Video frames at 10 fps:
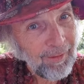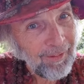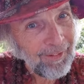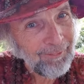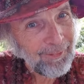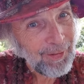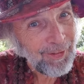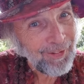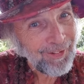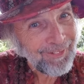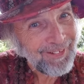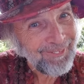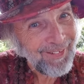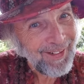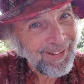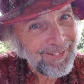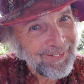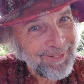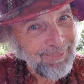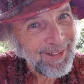of your divine
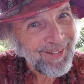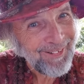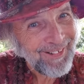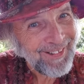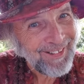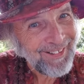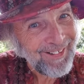spirit.